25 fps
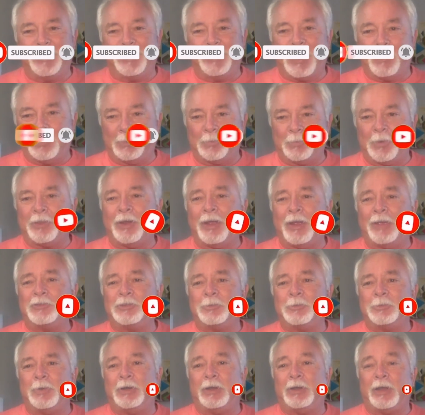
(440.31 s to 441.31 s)
I would rather have
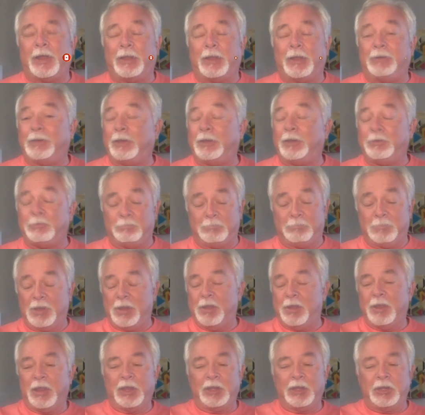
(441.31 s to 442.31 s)
somebody, and he
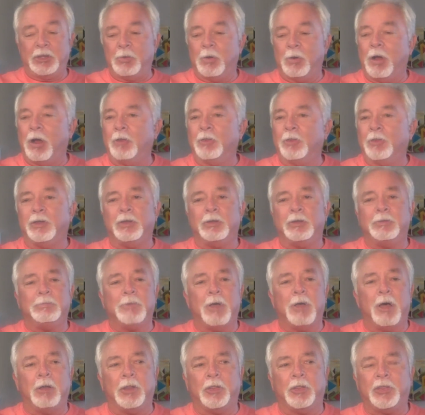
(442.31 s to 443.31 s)
he knew all the
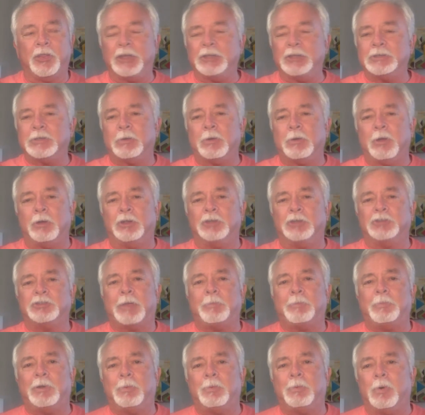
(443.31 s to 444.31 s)
all the things there on the
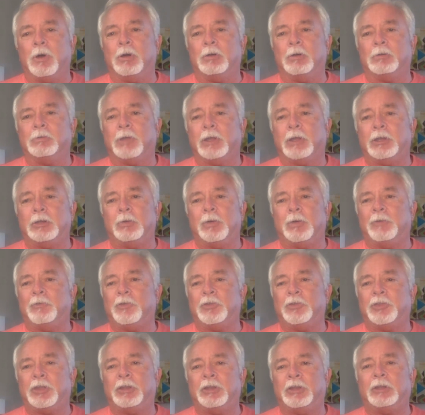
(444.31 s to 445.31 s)
statement of work. He knew
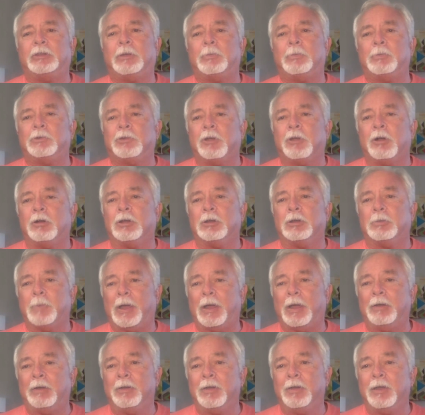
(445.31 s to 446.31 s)
everything that they were talking
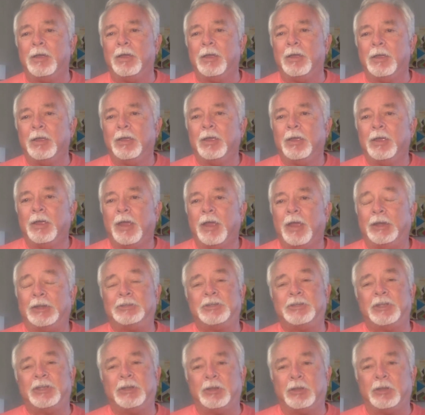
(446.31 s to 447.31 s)
about, and he
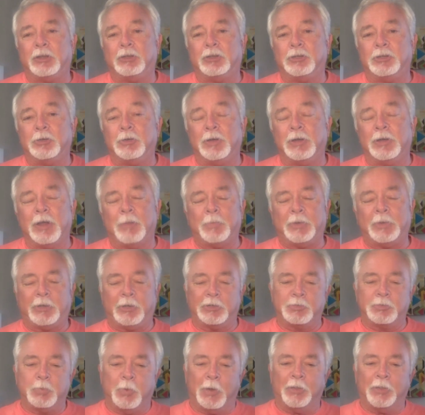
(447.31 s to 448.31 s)
said he could do it. I mean,
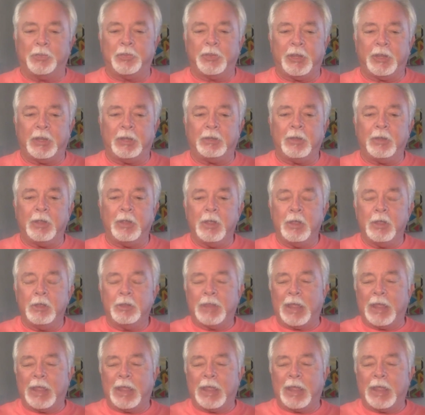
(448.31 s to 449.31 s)
there's one thing
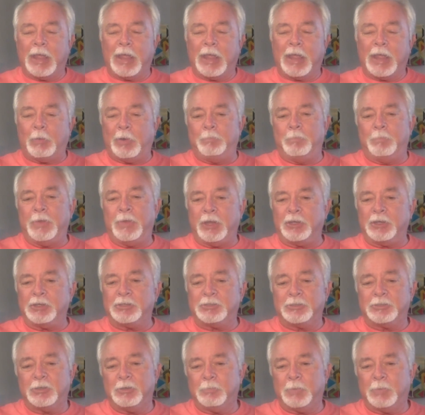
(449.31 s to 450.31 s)
that we missed
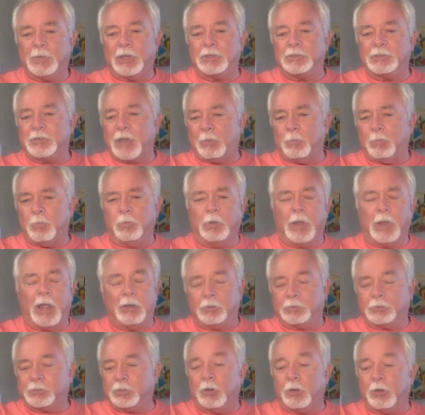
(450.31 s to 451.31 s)
because I I
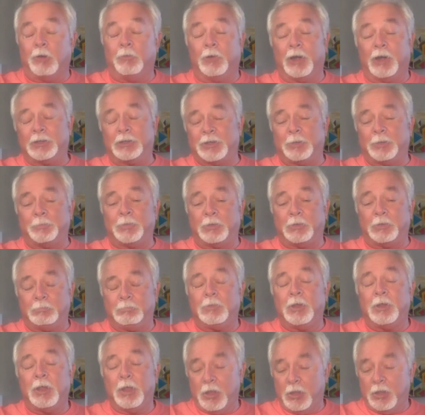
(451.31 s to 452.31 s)
looked it over at something.
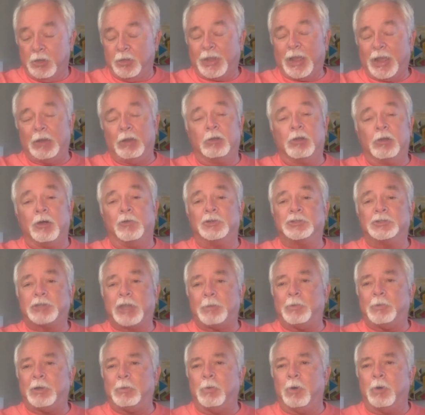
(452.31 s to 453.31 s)
You got to look over a
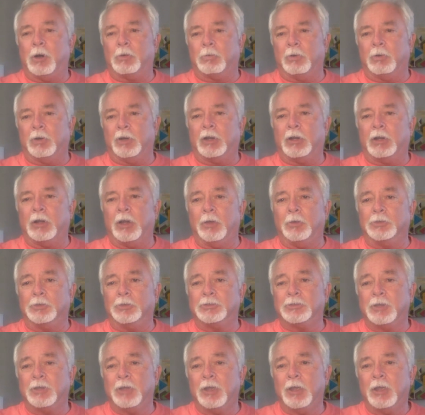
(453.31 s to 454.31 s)
statement of work really
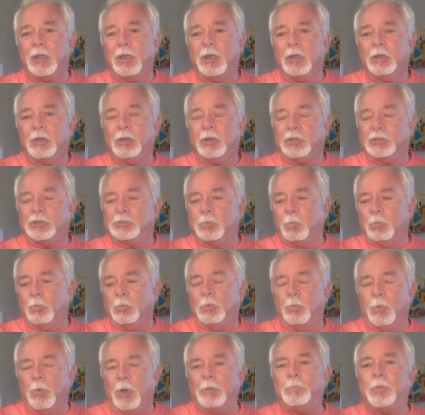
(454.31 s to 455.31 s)
close, right? Because
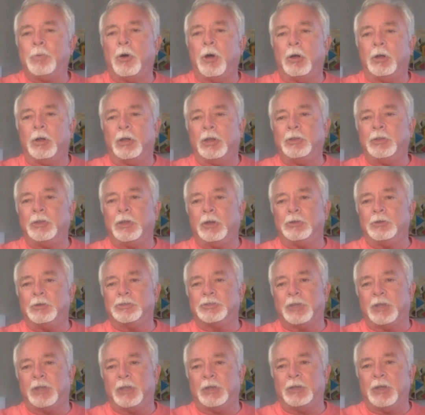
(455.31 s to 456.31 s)
one part in there
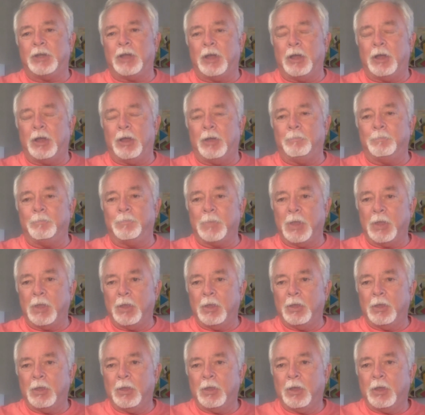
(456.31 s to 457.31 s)
said um,
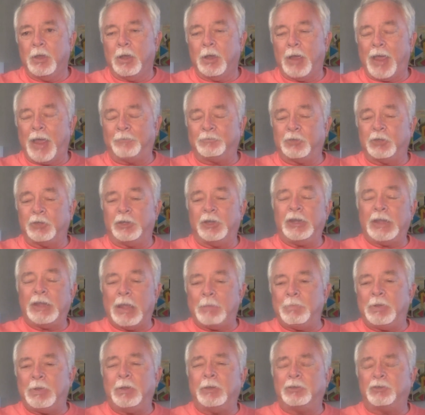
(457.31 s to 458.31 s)
uh, after he
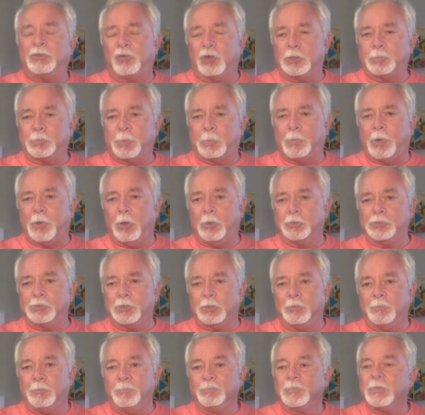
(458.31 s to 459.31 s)
gave me his first
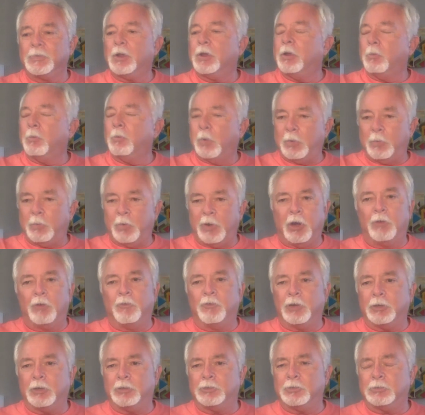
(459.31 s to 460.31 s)
proposal, we went
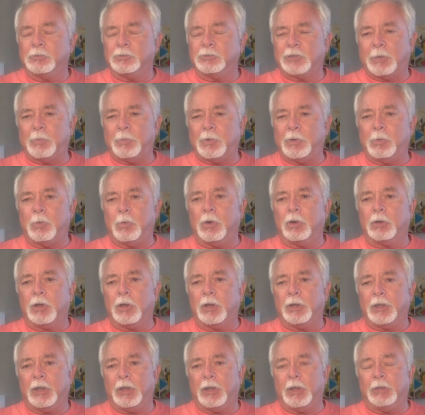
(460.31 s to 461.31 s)
over the statement of work
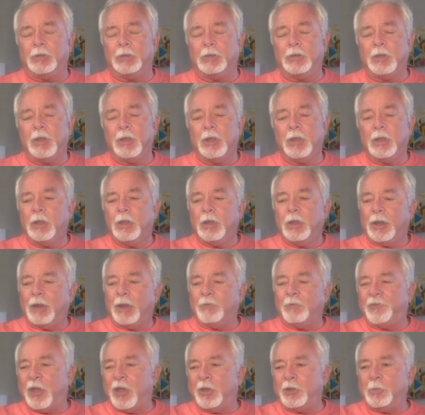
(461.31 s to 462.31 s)
again, and I
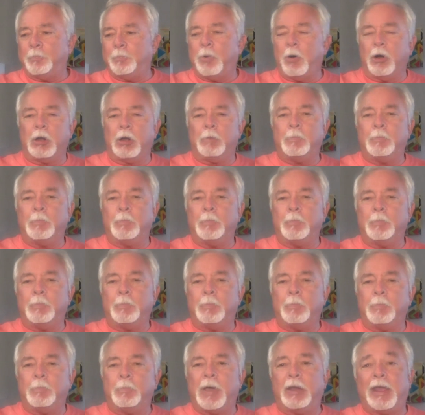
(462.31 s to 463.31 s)
found a part about,
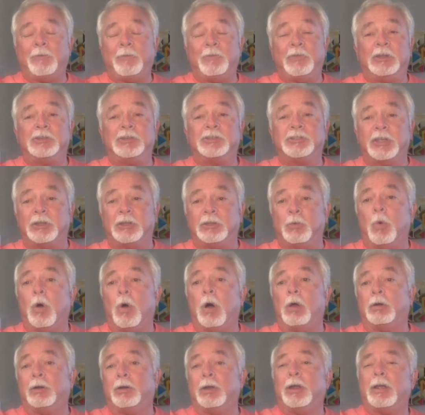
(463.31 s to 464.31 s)
how to send the
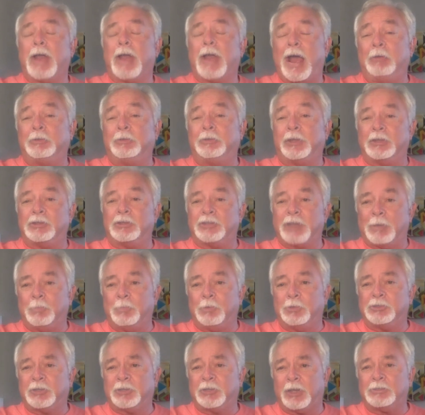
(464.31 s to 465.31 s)
water out to get
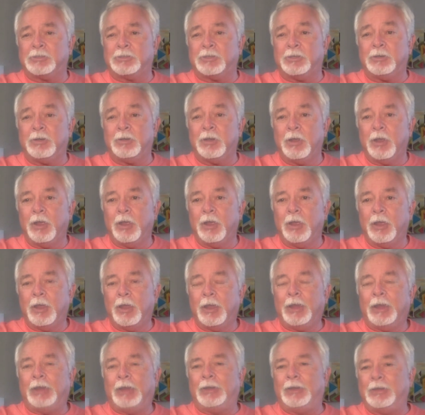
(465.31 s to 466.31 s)
samples tested. Mm-hmm.
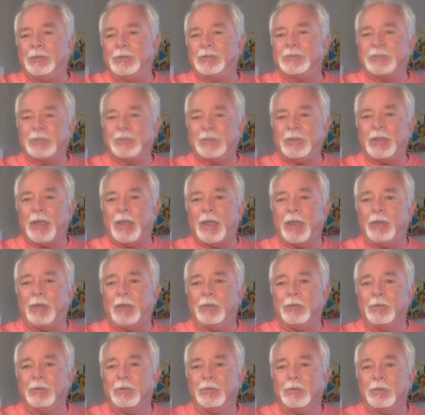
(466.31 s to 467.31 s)
He didn't see that.
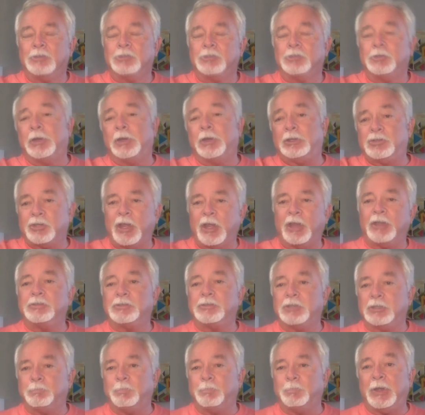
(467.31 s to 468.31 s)
So he changed
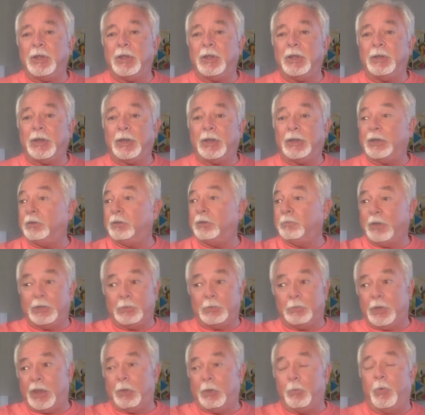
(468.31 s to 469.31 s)
his bid, and he,
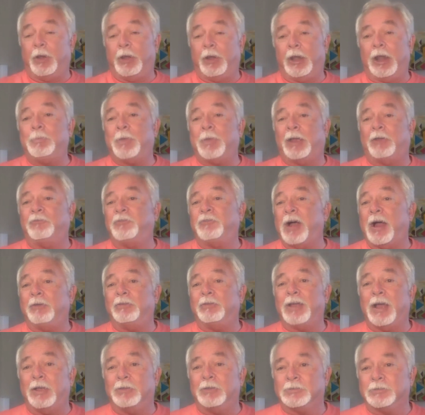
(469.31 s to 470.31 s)
it, it went up like five
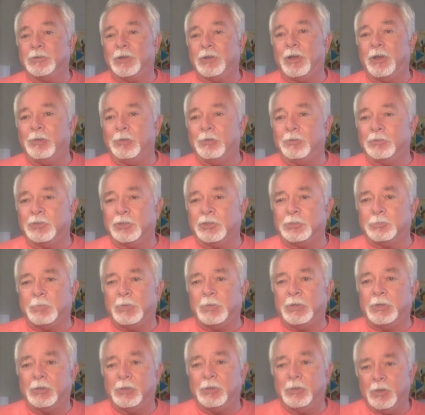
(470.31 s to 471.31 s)
thousand dollars. His
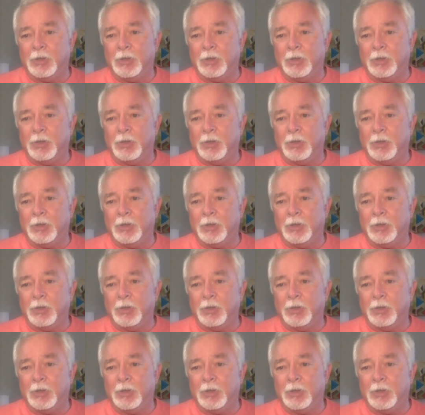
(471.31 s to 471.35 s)
bid.